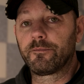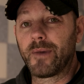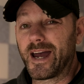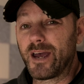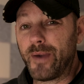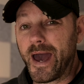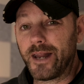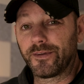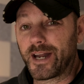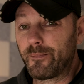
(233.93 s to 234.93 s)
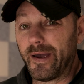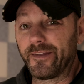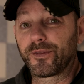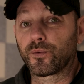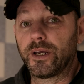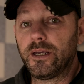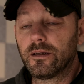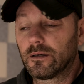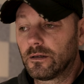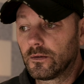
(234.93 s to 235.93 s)
My iPad is an iPad 3,
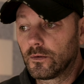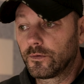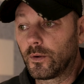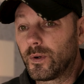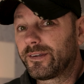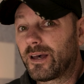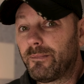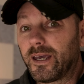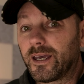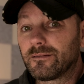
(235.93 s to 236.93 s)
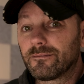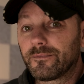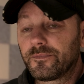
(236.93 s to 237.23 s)
so what does that make it?